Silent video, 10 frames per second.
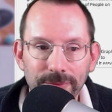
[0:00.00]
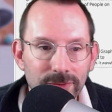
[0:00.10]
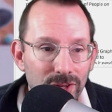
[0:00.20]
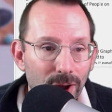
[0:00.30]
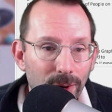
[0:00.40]

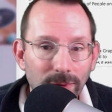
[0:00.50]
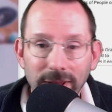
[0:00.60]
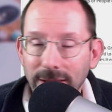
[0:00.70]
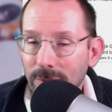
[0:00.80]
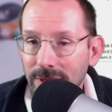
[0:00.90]
So,
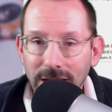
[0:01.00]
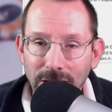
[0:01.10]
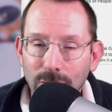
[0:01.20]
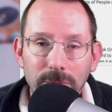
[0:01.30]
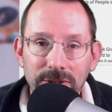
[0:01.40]
like with any
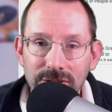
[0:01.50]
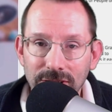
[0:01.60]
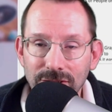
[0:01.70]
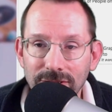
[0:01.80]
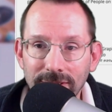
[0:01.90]
Chrome
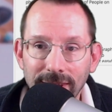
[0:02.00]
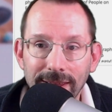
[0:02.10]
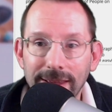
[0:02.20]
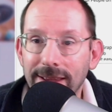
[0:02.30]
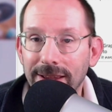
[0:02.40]
extension,
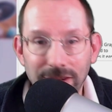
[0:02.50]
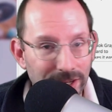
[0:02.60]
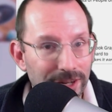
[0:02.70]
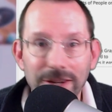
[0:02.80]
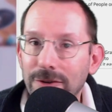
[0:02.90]
you
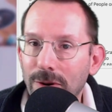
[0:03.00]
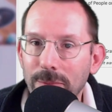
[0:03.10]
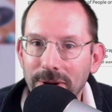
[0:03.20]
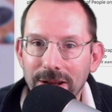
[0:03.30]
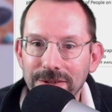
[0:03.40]
need a Chrome
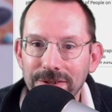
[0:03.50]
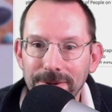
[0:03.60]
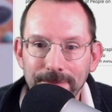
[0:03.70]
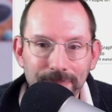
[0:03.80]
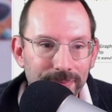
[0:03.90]

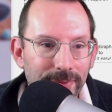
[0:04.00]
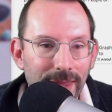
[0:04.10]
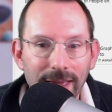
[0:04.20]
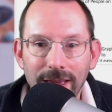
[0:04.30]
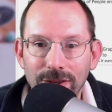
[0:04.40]
browser,
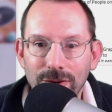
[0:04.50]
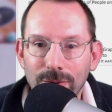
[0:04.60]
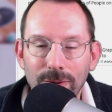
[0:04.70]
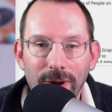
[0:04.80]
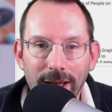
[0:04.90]

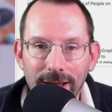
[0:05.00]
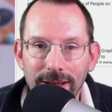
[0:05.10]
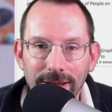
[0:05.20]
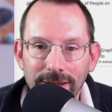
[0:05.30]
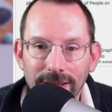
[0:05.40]
you
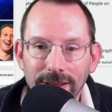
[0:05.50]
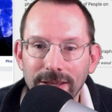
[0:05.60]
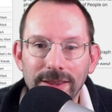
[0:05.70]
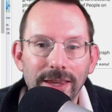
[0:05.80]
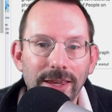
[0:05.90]
uh,
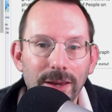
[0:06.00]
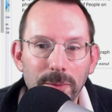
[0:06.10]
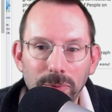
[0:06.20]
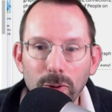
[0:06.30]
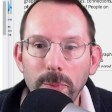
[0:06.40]
click the
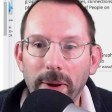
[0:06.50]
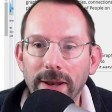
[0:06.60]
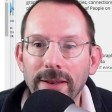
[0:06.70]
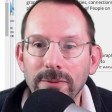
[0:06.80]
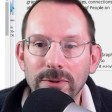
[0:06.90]
blue
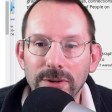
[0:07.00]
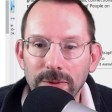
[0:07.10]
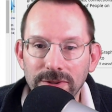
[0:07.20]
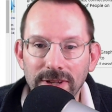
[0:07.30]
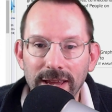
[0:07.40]
button where it
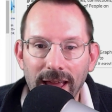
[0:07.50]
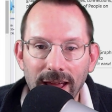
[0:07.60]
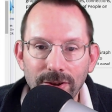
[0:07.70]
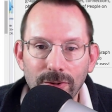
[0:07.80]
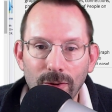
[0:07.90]
will say
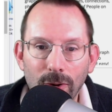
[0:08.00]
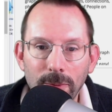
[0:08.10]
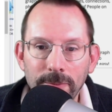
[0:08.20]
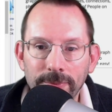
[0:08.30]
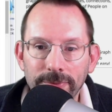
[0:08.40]
add to
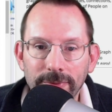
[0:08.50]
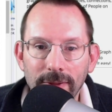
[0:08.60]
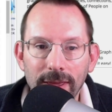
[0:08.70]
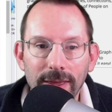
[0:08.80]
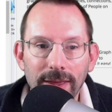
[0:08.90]
Chrome.
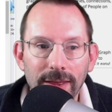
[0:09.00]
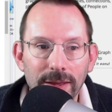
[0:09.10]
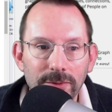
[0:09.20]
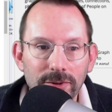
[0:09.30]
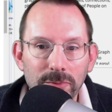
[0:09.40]

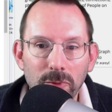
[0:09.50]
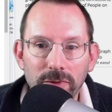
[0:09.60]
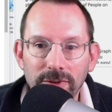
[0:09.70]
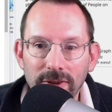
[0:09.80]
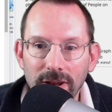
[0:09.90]
Let me just move
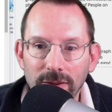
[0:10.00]
this out of